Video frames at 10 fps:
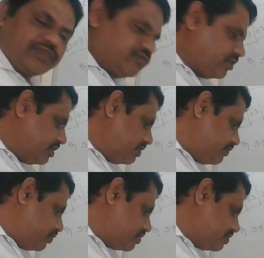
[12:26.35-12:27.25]
So here
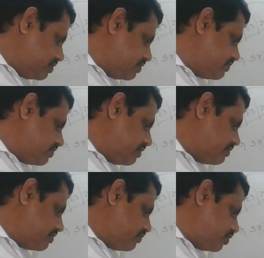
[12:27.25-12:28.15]

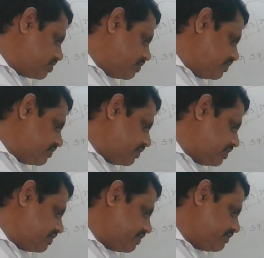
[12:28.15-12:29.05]

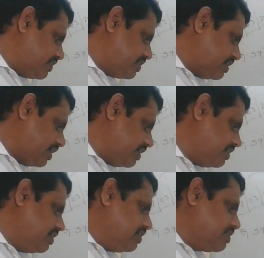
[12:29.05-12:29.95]
4779,